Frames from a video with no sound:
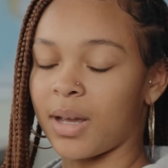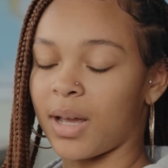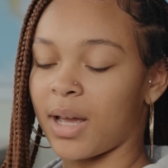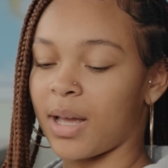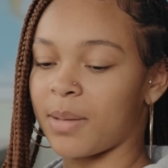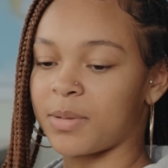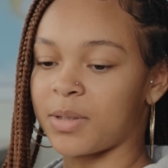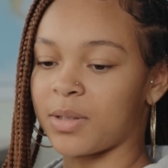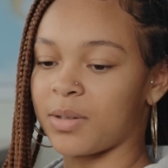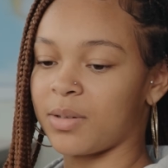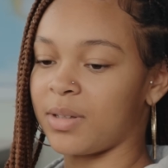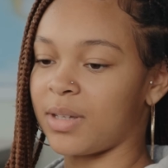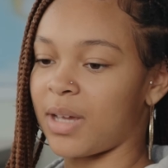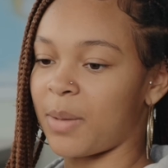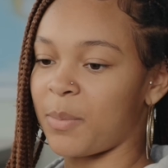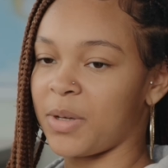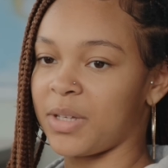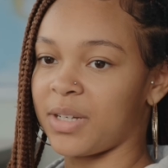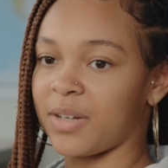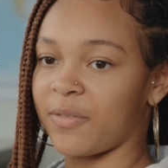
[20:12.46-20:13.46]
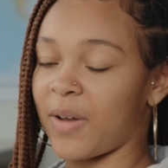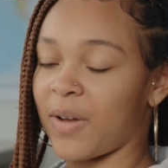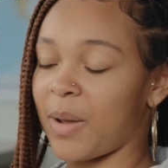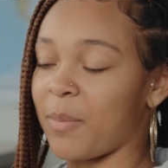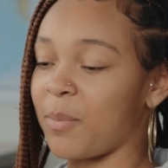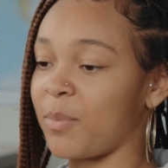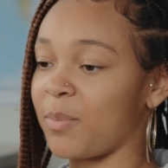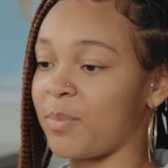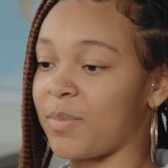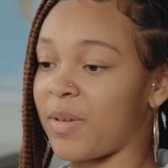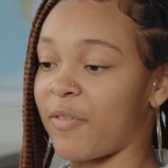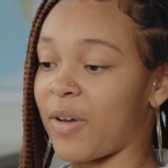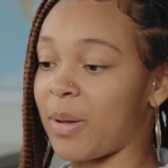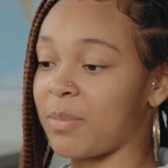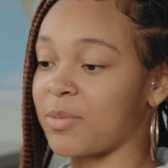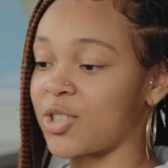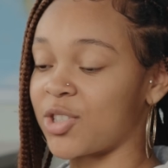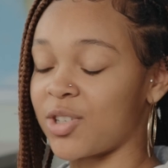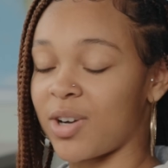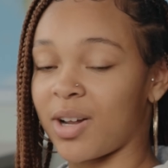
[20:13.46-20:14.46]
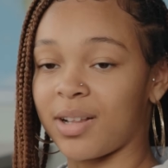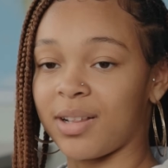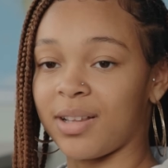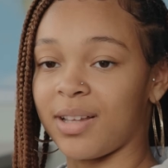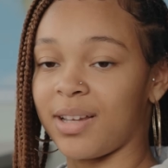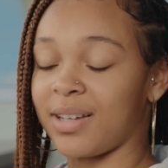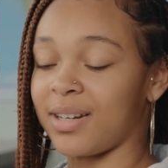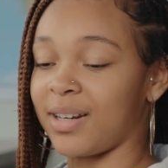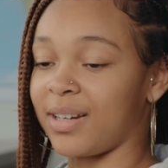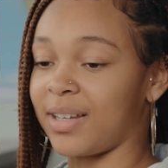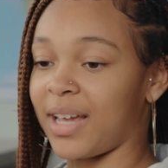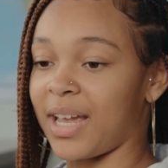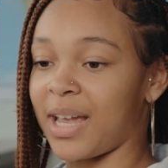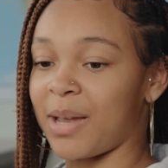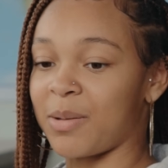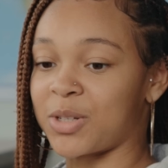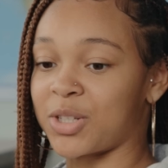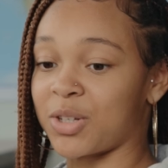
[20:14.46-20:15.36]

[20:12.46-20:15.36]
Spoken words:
Absolutely. I mean, if I'm struggling in a game,